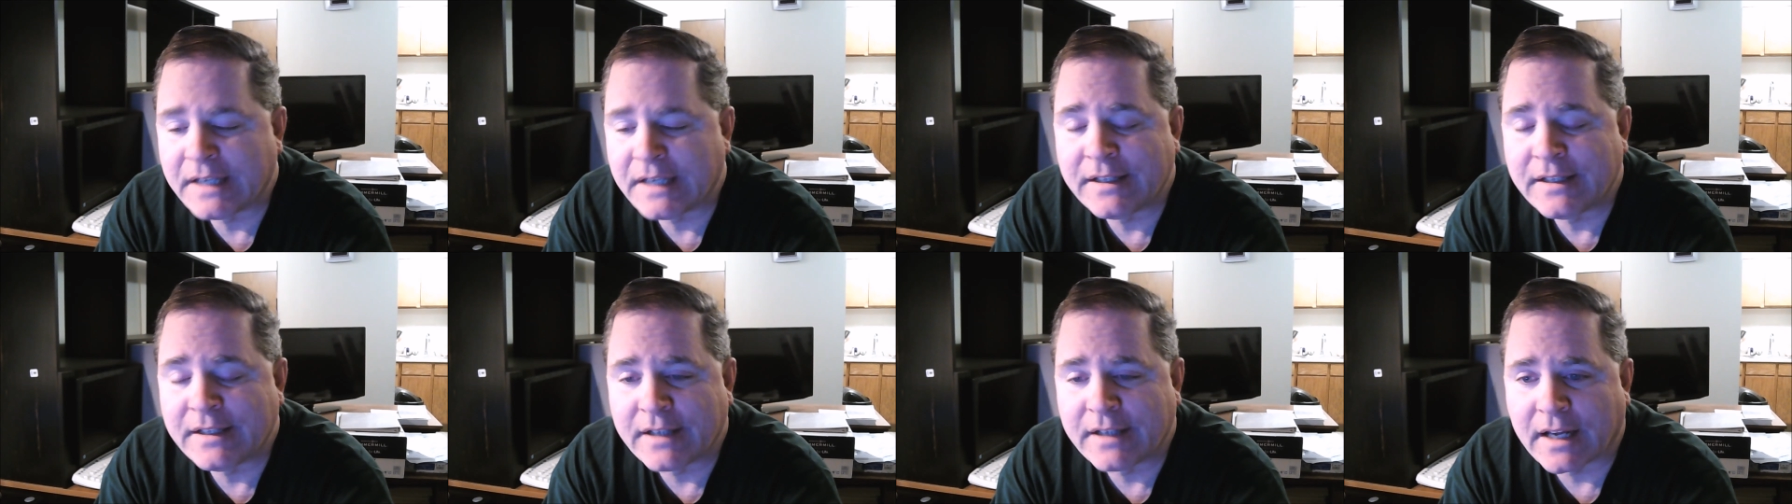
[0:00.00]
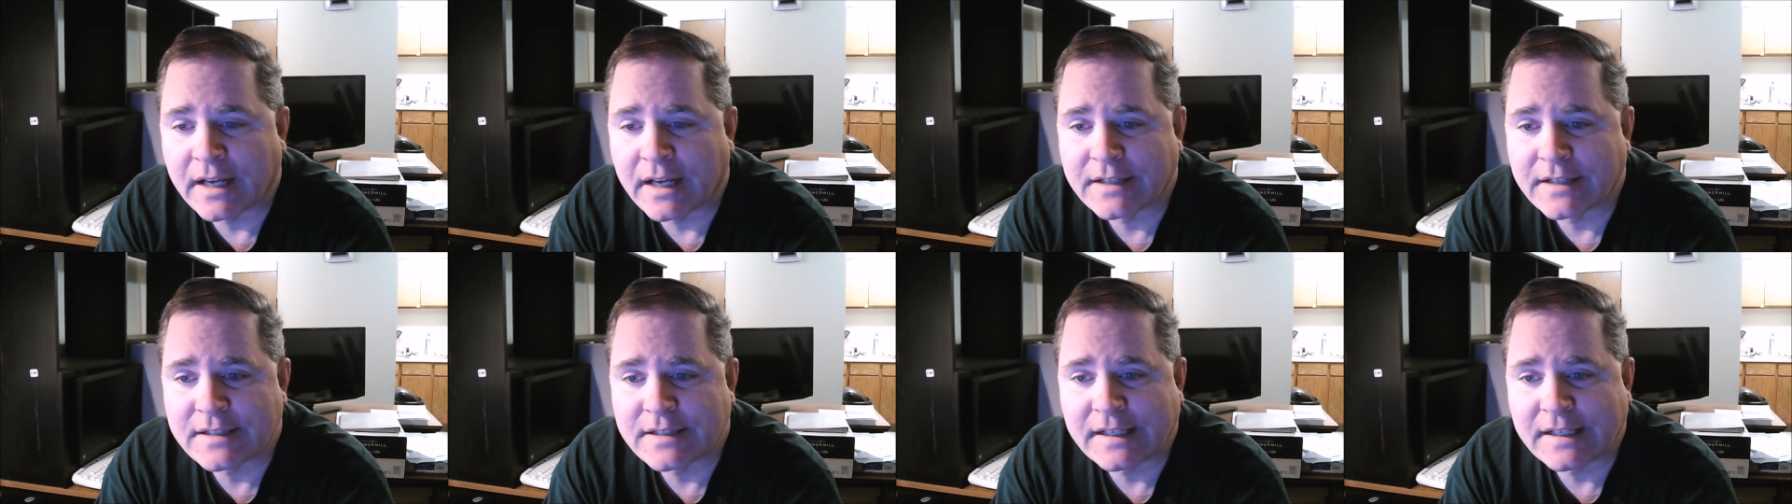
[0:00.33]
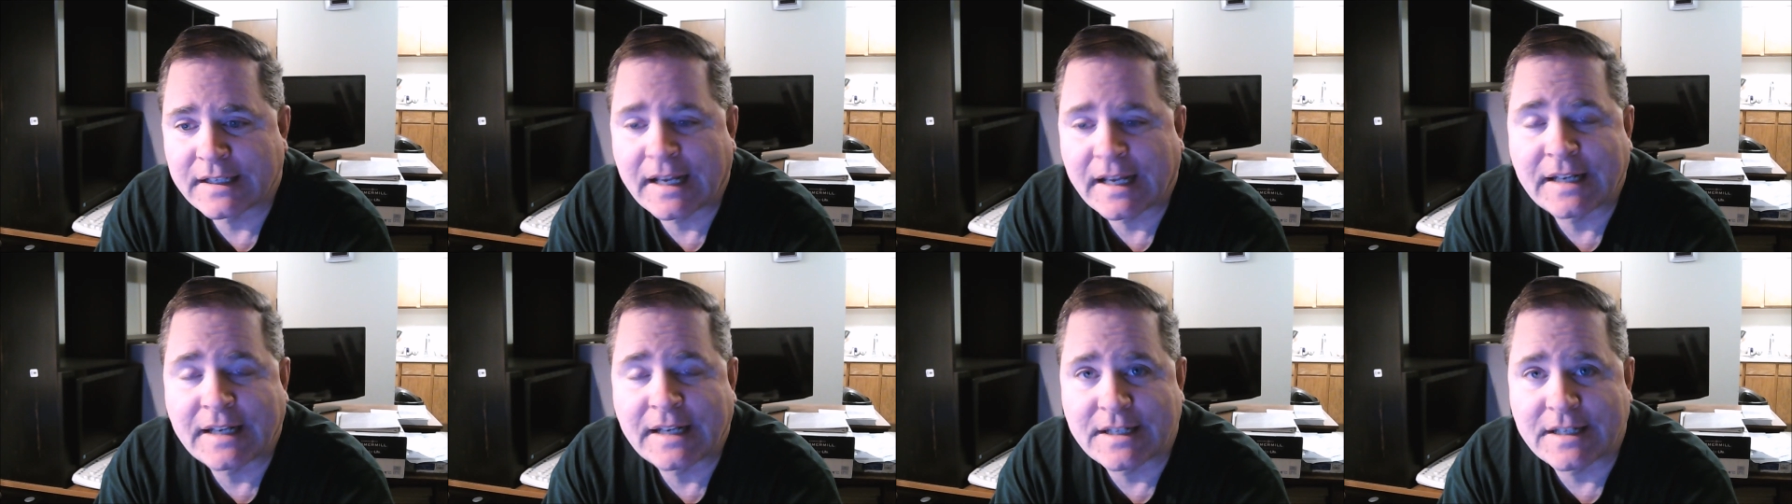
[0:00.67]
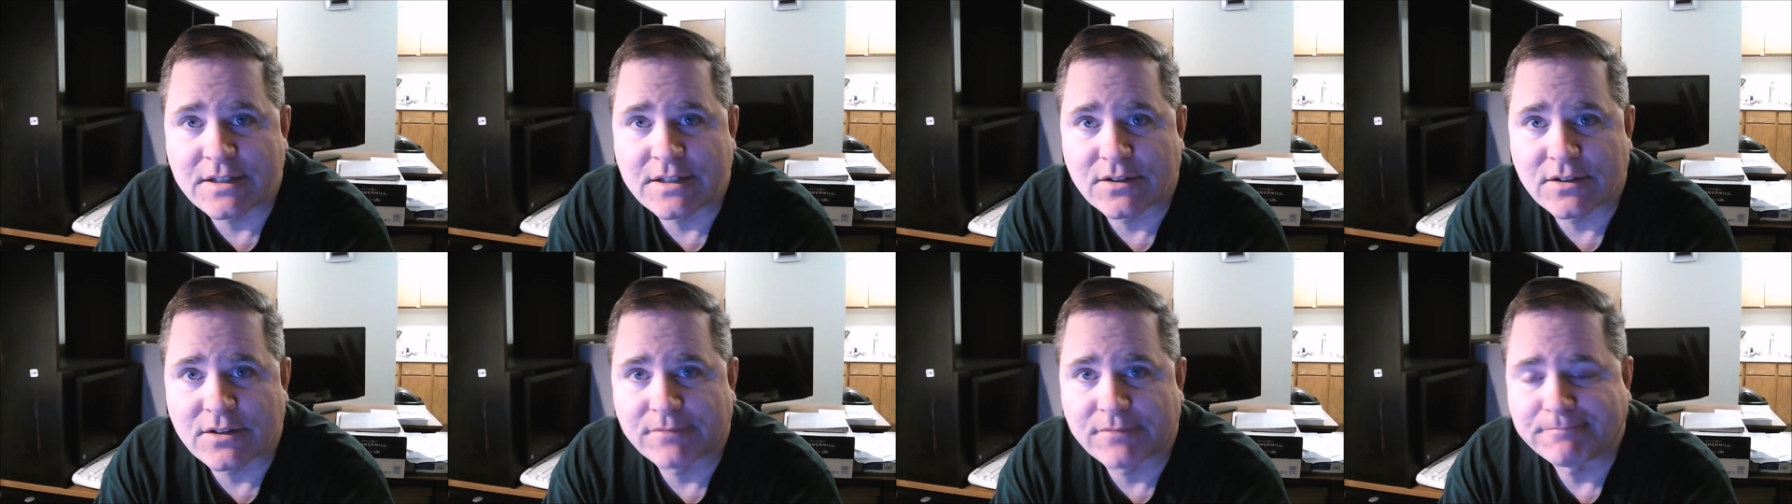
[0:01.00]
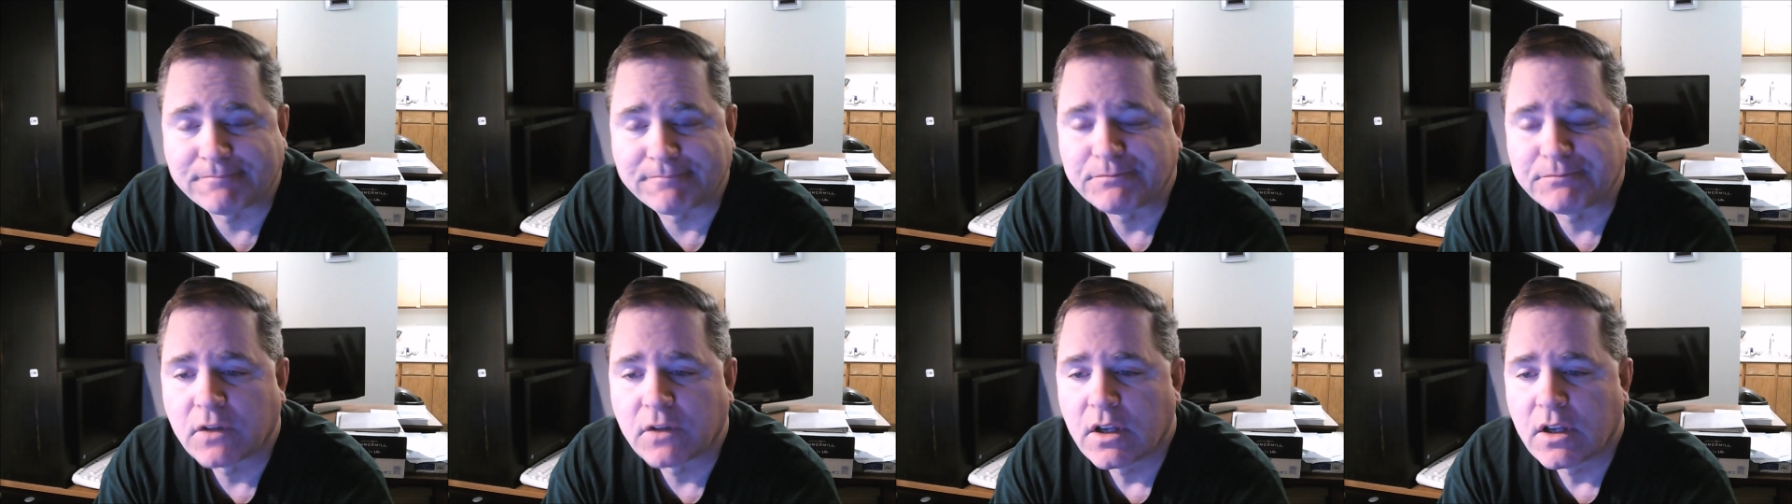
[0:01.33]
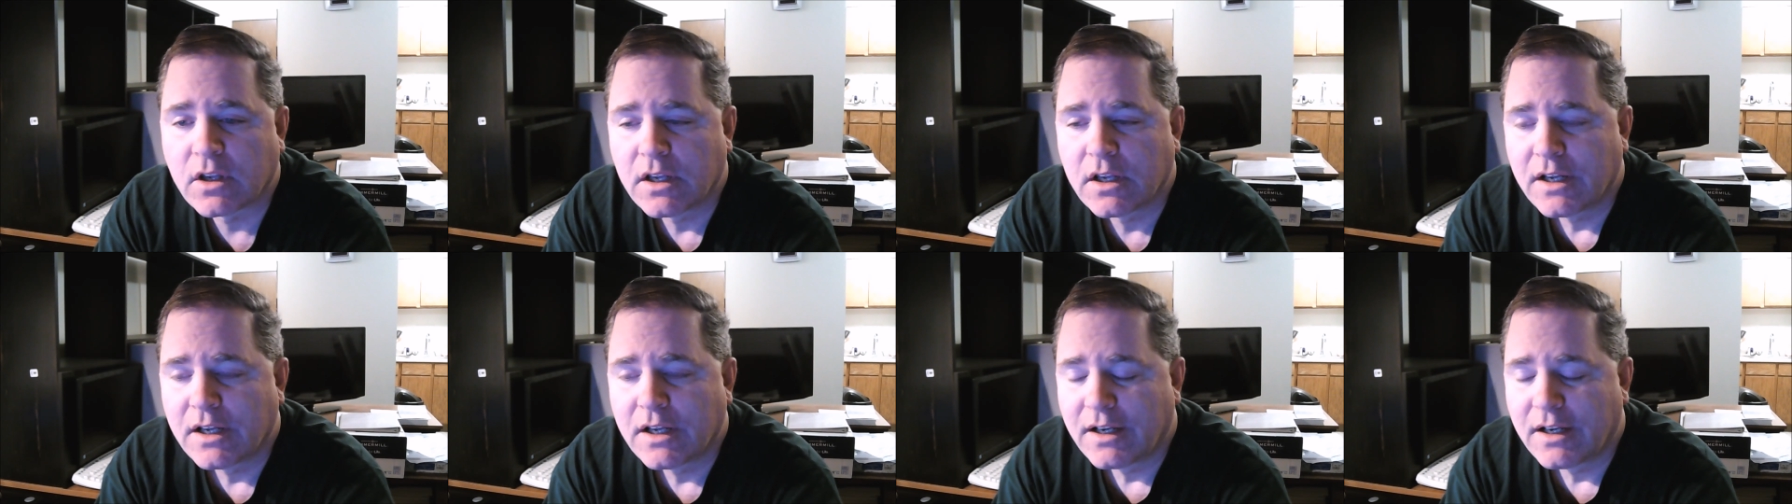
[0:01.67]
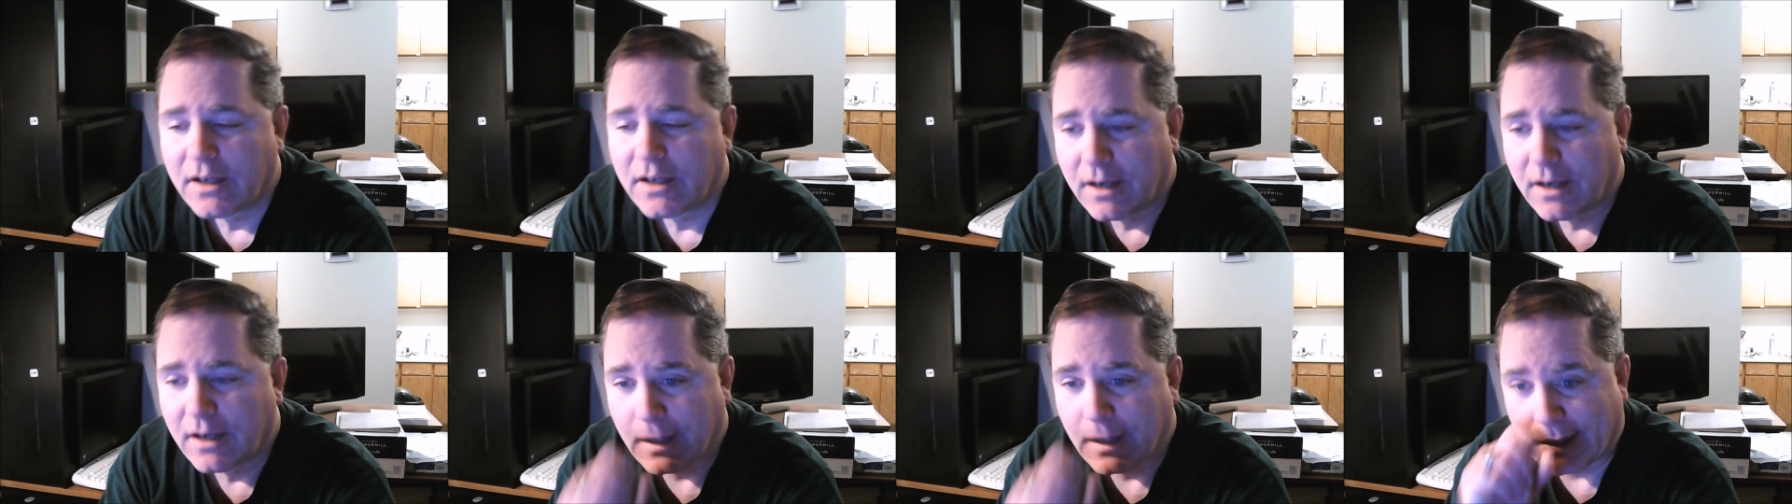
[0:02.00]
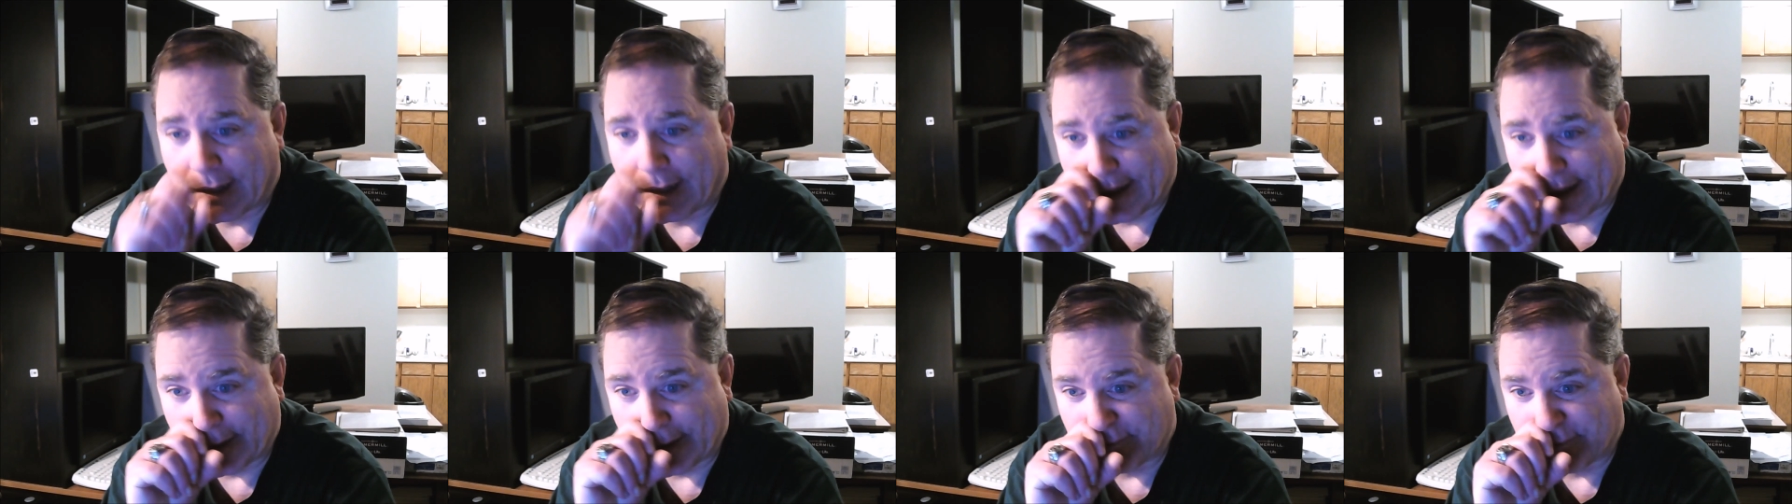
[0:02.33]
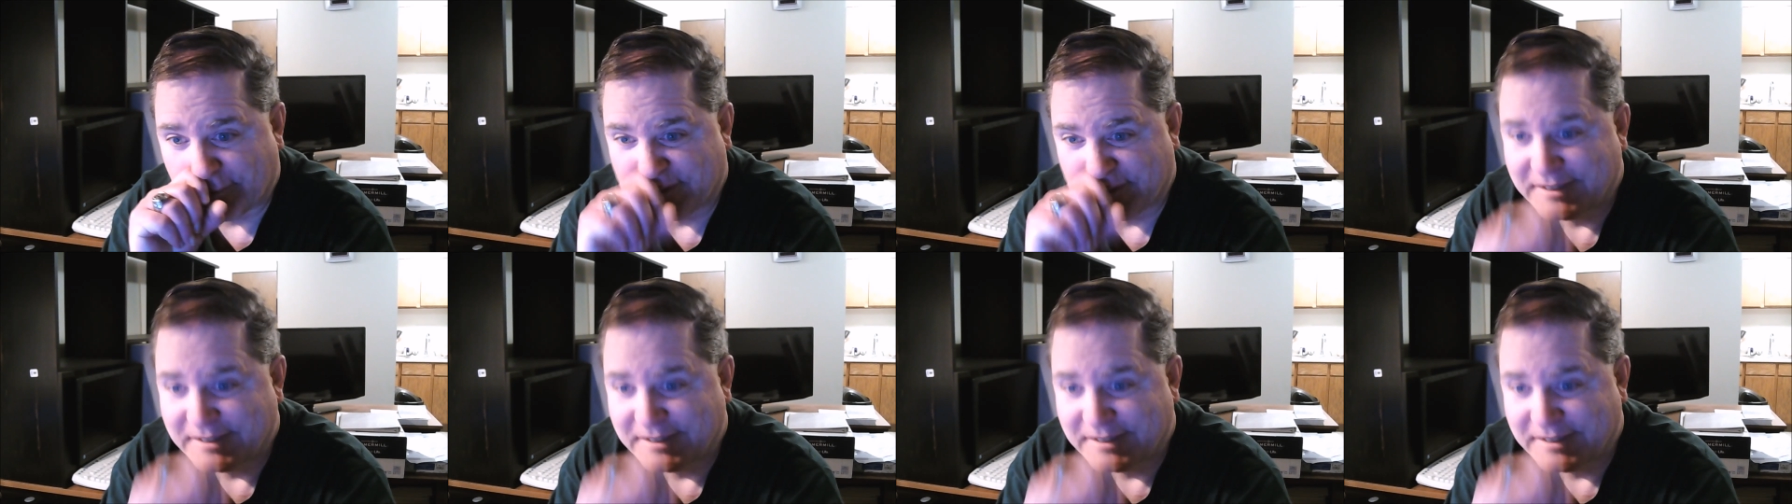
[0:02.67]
1980s. Um,